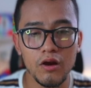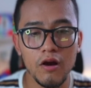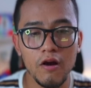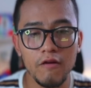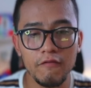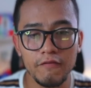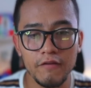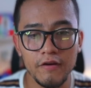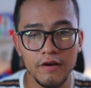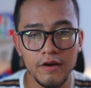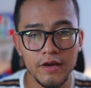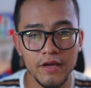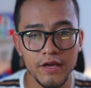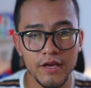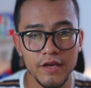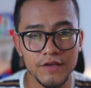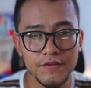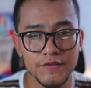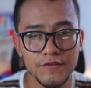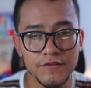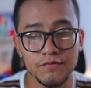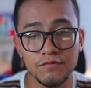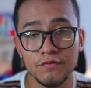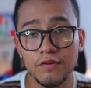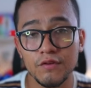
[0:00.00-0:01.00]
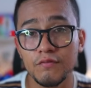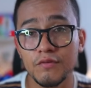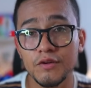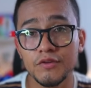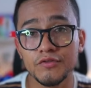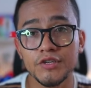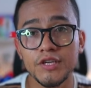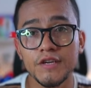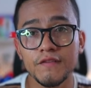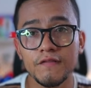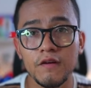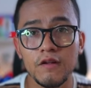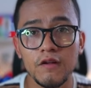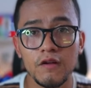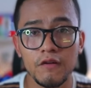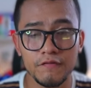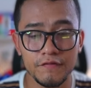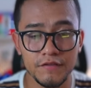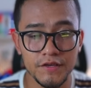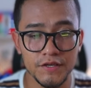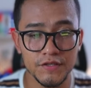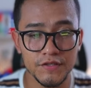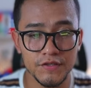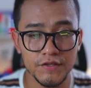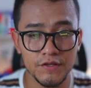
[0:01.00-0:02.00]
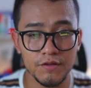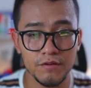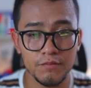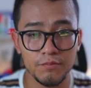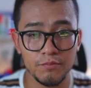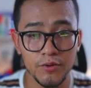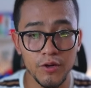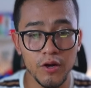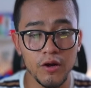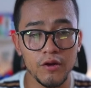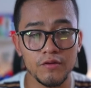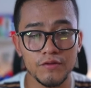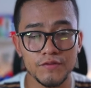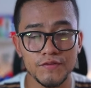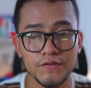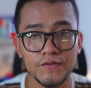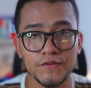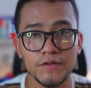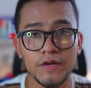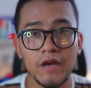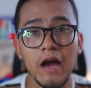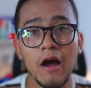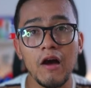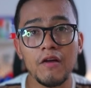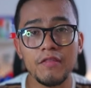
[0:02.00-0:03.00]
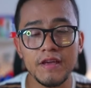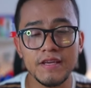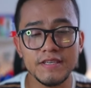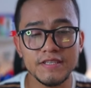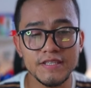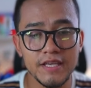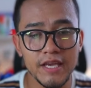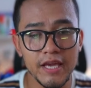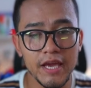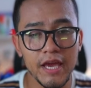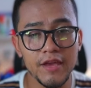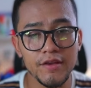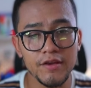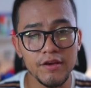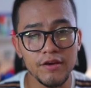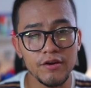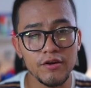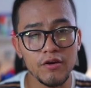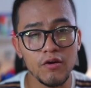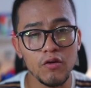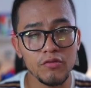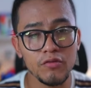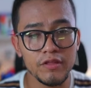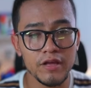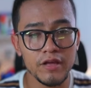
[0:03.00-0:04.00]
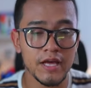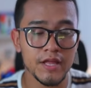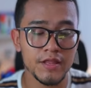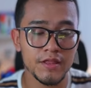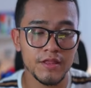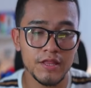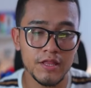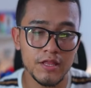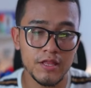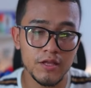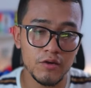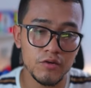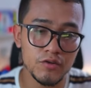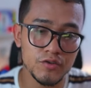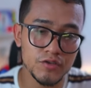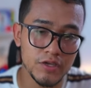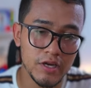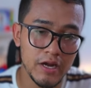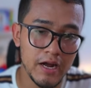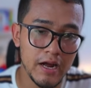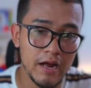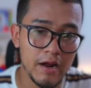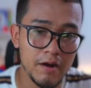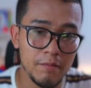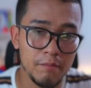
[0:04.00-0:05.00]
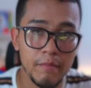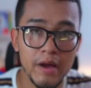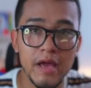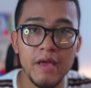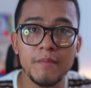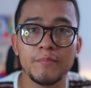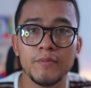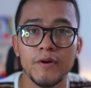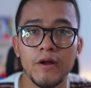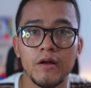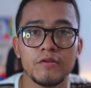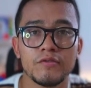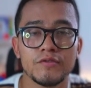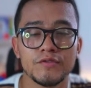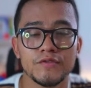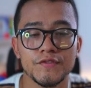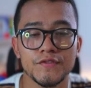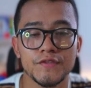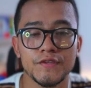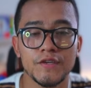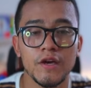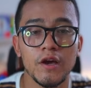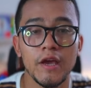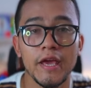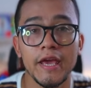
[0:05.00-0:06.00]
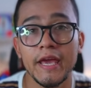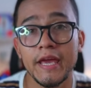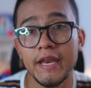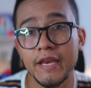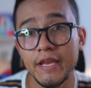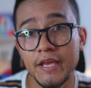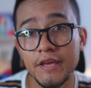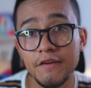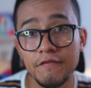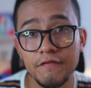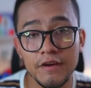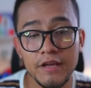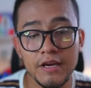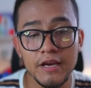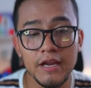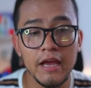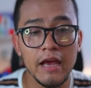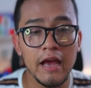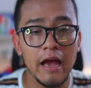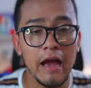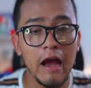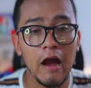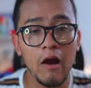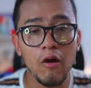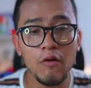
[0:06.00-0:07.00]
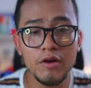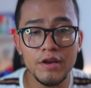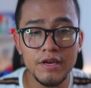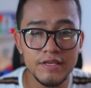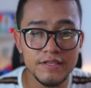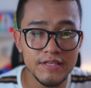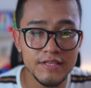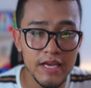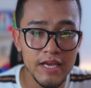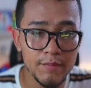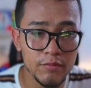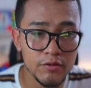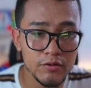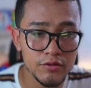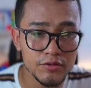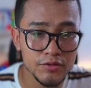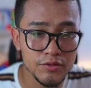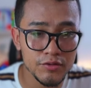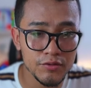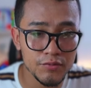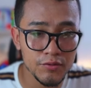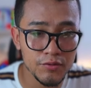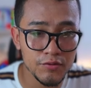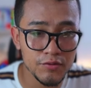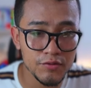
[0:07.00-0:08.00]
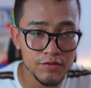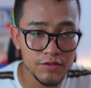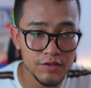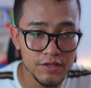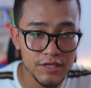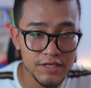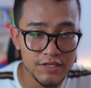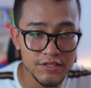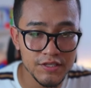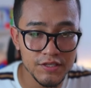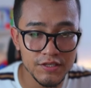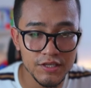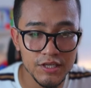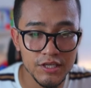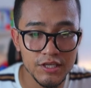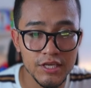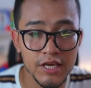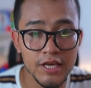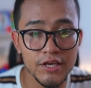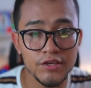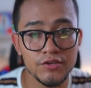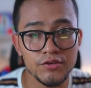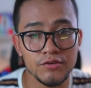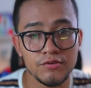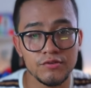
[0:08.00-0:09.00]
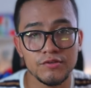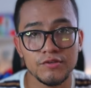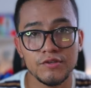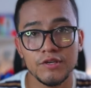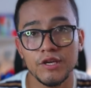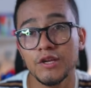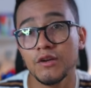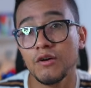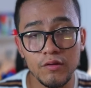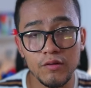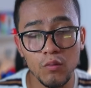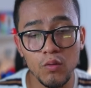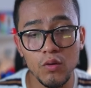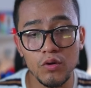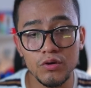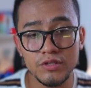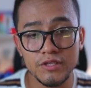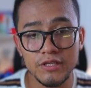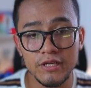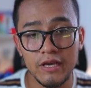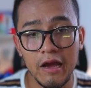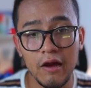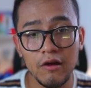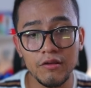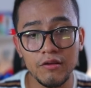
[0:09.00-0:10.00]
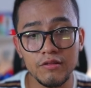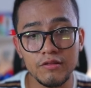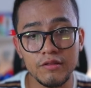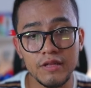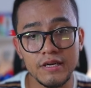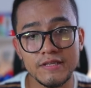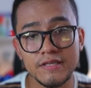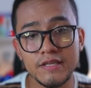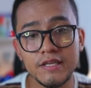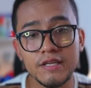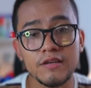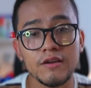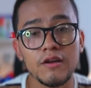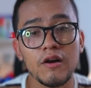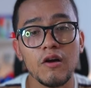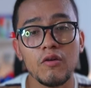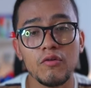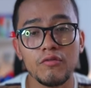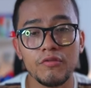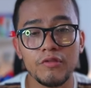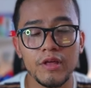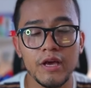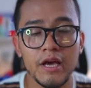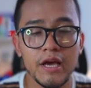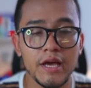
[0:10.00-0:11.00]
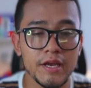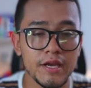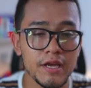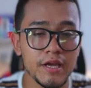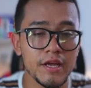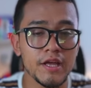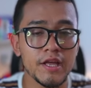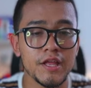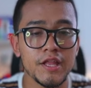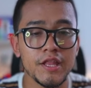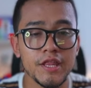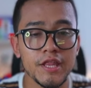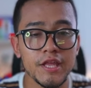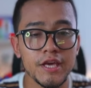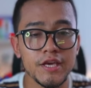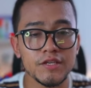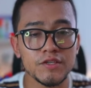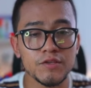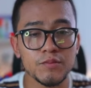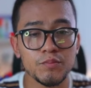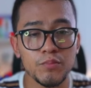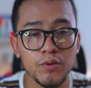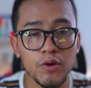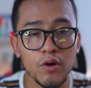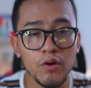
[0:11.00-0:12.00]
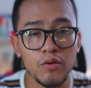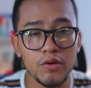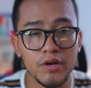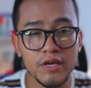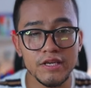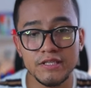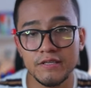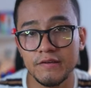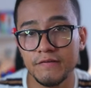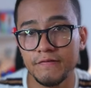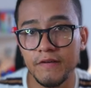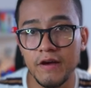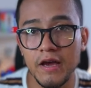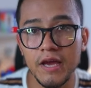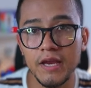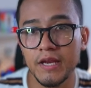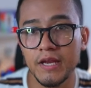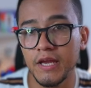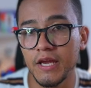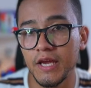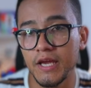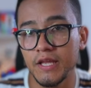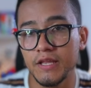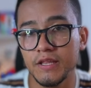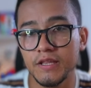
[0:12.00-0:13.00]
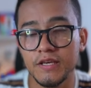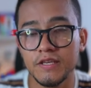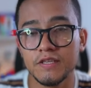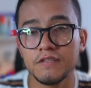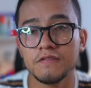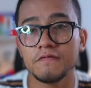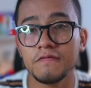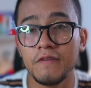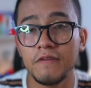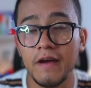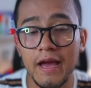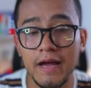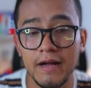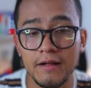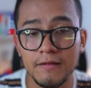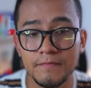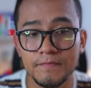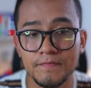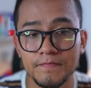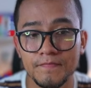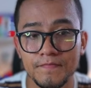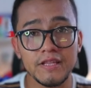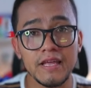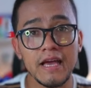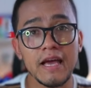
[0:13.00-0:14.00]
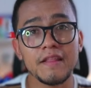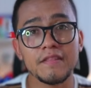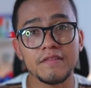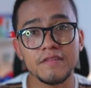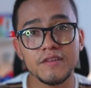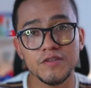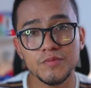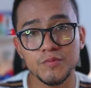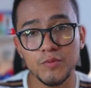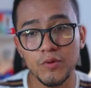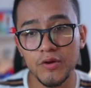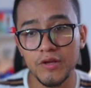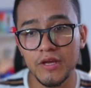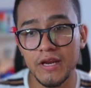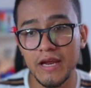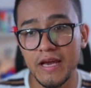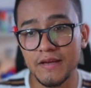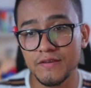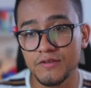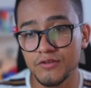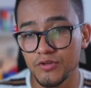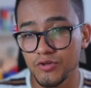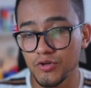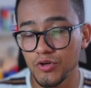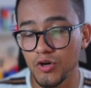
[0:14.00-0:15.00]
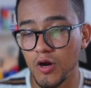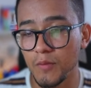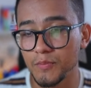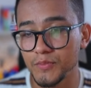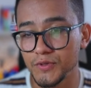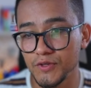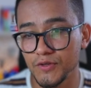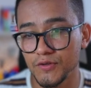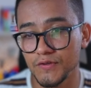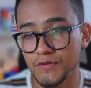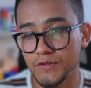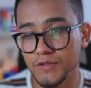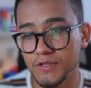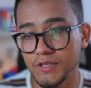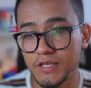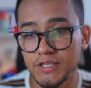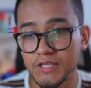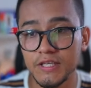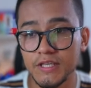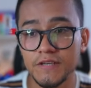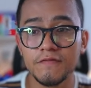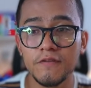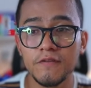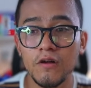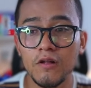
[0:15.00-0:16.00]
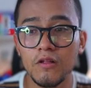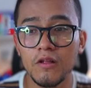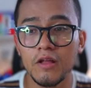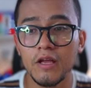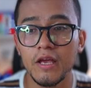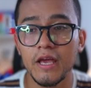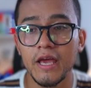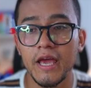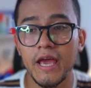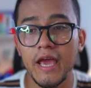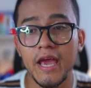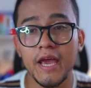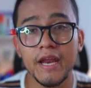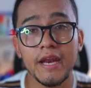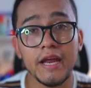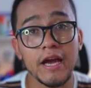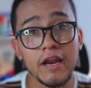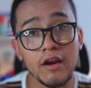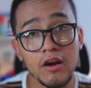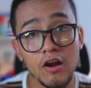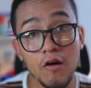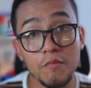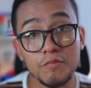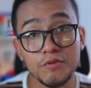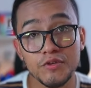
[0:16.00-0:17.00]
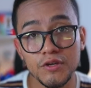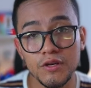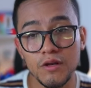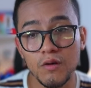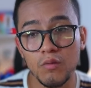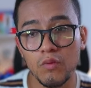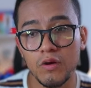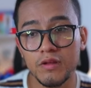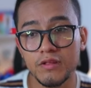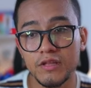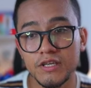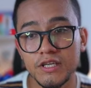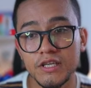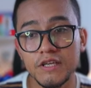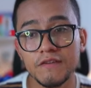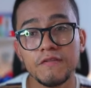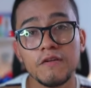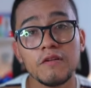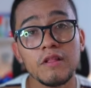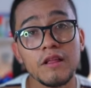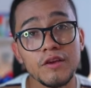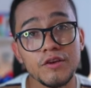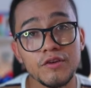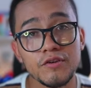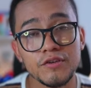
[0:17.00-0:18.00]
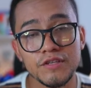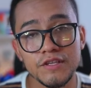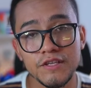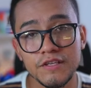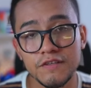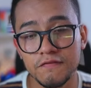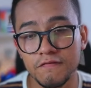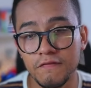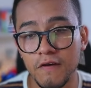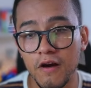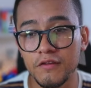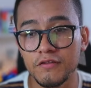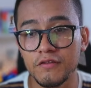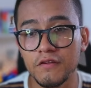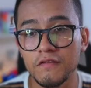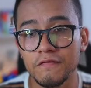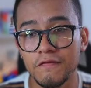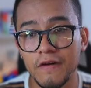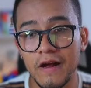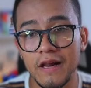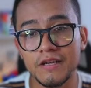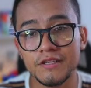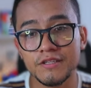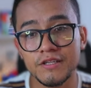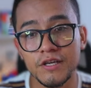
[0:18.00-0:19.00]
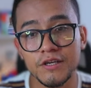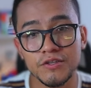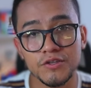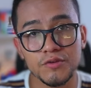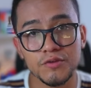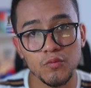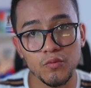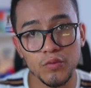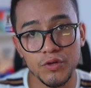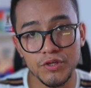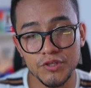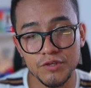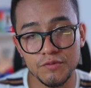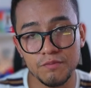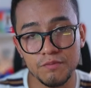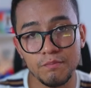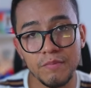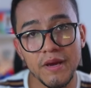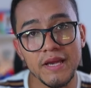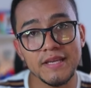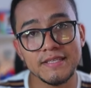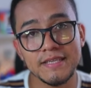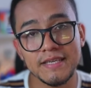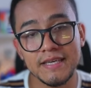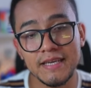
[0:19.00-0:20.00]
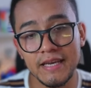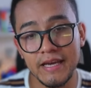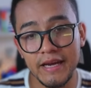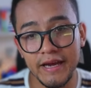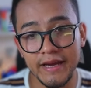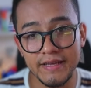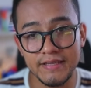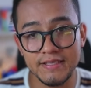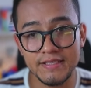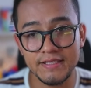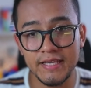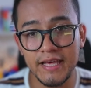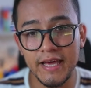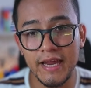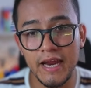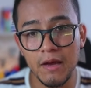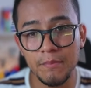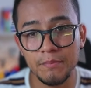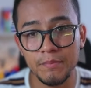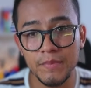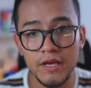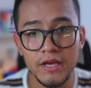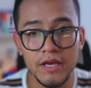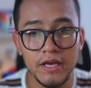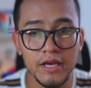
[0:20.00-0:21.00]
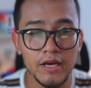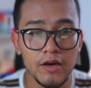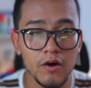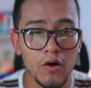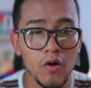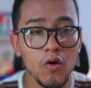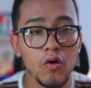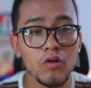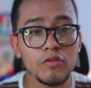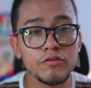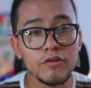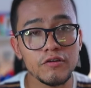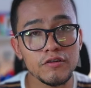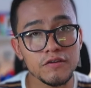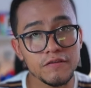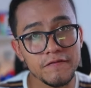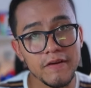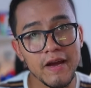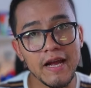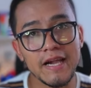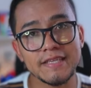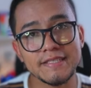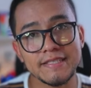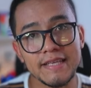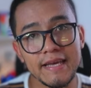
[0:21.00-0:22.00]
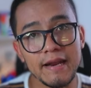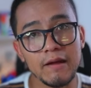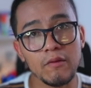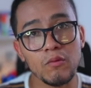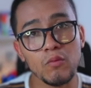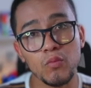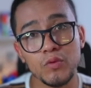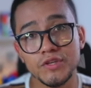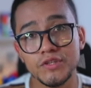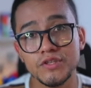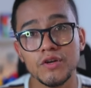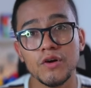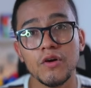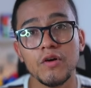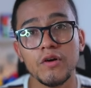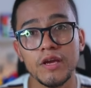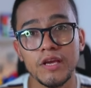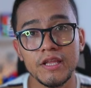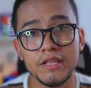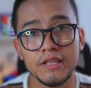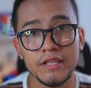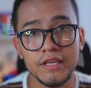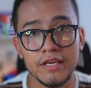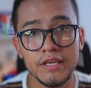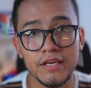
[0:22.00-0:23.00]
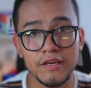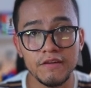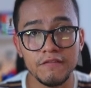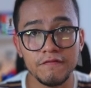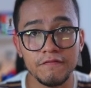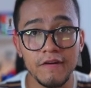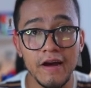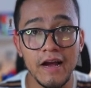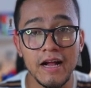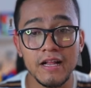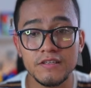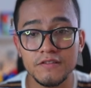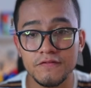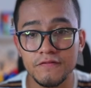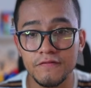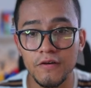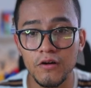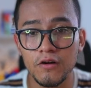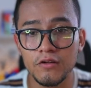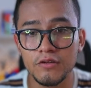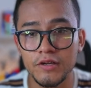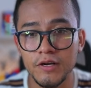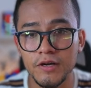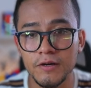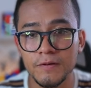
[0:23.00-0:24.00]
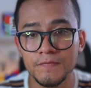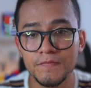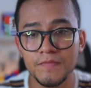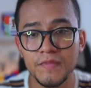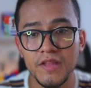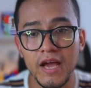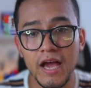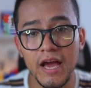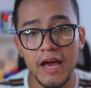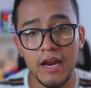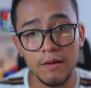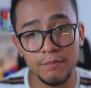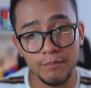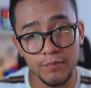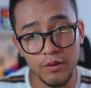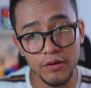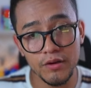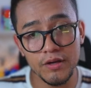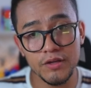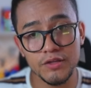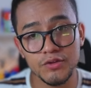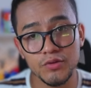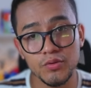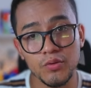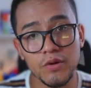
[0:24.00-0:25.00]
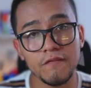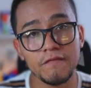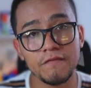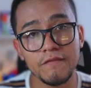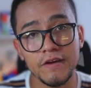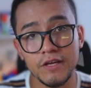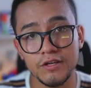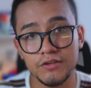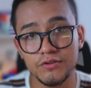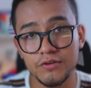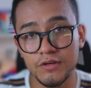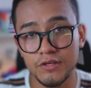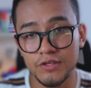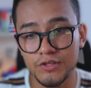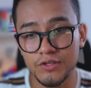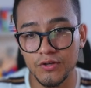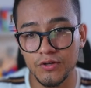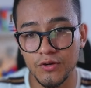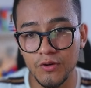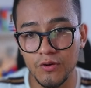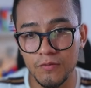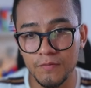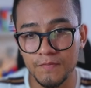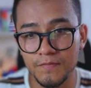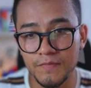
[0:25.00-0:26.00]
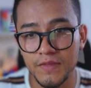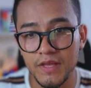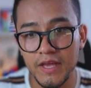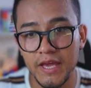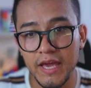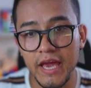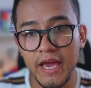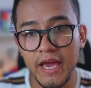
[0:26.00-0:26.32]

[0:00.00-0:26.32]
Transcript: to cover is the retrieval of these products. How does the agent know that those are my products? And even how it is able to do these citations. In other words, how does it know that this product is defined in this file? For that, this project has two options, the default and an optional one. The default uses Foundry file search, which basically at a startup, all those files that we saw in the files folder are uploaded to a vector store,